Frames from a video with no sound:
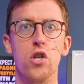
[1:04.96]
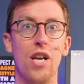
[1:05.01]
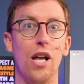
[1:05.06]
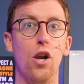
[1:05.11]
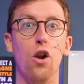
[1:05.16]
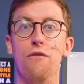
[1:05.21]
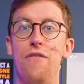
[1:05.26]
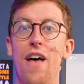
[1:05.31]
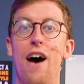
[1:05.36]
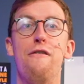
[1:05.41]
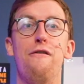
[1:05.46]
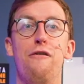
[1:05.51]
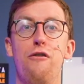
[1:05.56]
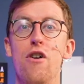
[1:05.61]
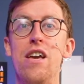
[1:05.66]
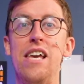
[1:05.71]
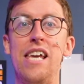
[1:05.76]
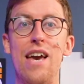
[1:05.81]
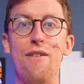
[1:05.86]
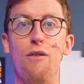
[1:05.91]
I love that
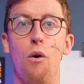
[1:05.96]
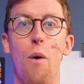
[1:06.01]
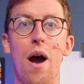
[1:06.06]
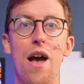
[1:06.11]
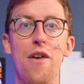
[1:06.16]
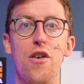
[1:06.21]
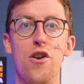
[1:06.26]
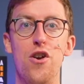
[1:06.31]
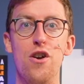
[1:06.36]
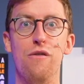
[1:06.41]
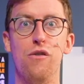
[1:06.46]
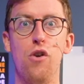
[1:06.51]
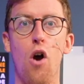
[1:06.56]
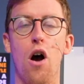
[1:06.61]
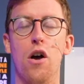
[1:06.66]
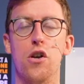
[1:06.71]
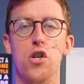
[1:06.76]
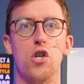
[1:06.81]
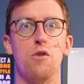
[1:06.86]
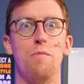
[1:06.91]
free giveaway that you've got
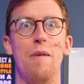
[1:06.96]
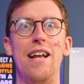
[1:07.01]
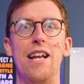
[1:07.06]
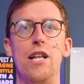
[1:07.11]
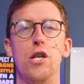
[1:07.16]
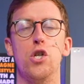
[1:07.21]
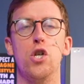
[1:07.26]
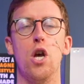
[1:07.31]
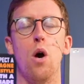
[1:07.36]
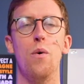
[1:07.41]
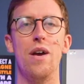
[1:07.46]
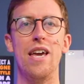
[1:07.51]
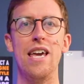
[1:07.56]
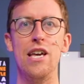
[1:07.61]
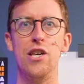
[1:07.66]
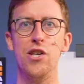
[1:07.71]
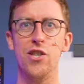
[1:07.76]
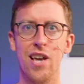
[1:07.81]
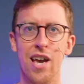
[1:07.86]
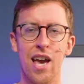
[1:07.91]
because it's made it so
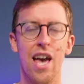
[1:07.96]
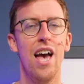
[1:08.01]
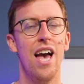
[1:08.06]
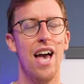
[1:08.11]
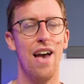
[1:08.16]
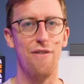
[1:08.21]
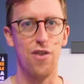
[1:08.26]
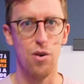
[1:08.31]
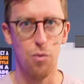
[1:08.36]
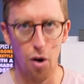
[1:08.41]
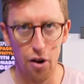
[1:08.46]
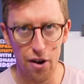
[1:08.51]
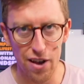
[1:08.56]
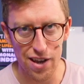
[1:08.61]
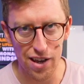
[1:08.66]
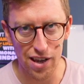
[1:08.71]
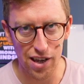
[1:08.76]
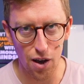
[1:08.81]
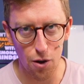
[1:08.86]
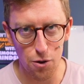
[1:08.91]
easy. If you want it, you
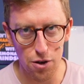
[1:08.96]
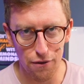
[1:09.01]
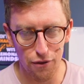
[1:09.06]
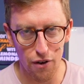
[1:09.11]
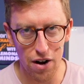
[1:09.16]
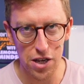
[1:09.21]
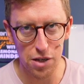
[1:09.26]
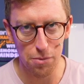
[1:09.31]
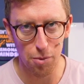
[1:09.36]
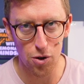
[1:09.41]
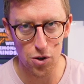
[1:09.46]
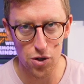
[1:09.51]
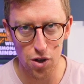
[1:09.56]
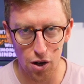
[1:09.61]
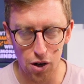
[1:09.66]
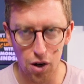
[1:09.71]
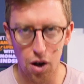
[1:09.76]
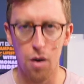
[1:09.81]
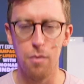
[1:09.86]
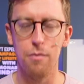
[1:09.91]
can go to
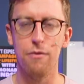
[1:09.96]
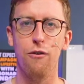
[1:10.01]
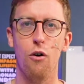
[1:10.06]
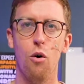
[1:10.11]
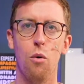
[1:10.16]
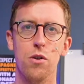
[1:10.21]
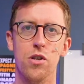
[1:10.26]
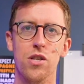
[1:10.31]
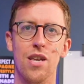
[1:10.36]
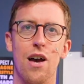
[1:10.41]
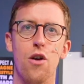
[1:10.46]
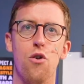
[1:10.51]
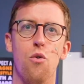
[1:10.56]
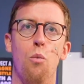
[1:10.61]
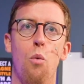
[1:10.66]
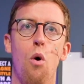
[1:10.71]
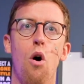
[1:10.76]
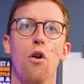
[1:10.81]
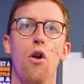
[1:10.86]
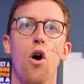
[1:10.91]
frazerbrooks.com forward slash
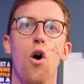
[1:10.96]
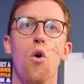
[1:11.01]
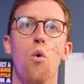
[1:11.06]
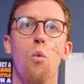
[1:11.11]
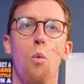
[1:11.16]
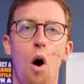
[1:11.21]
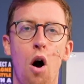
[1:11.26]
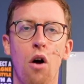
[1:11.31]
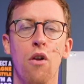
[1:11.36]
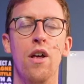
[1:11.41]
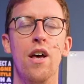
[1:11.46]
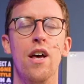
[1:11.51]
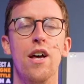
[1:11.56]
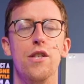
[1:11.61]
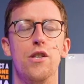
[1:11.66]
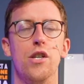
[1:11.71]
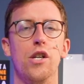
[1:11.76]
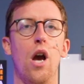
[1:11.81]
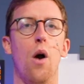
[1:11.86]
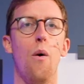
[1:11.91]
101
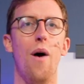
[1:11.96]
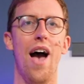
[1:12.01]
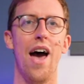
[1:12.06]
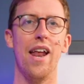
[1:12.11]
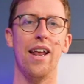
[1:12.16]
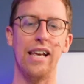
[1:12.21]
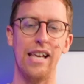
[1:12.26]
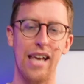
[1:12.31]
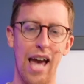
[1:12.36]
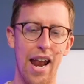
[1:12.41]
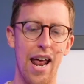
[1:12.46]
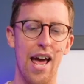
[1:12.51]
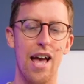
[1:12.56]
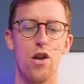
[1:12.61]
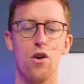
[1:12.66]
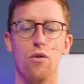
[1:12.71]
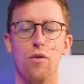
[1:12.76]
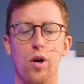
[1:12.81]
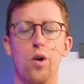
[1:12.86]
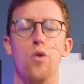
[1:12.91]
to go ahead and get it, and
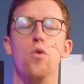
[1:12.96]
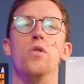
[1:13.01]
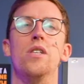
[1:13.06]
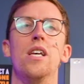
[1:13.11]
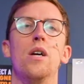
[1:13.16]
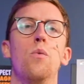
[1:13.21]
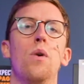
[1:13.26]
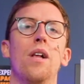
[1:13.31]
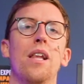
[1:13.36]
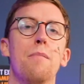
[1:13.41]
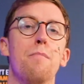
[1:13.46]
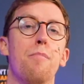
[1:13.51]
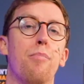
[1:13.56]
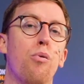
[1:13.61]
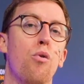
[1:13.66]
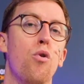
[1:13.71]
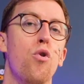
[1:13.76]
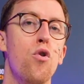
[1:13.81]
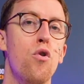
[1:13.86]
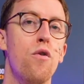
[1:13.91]
your recruiting will
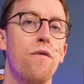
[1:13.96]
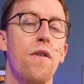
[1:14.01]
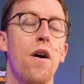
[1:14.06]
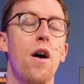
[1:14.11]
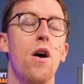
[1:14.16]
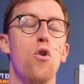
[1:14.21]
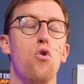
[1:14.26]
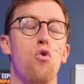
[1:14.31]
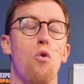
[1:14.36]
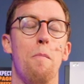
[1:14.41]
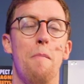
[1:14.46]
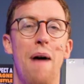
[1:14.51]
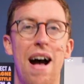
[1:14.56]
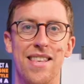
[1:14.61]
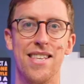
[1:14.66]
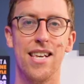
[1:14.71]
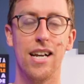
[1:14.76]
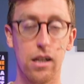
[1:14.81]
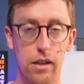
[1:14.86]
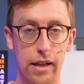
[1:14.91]
improve
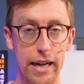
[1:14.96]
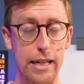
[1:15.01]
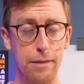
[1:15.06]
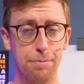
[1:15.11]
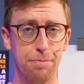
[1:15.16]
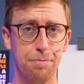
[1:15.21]
dramatically.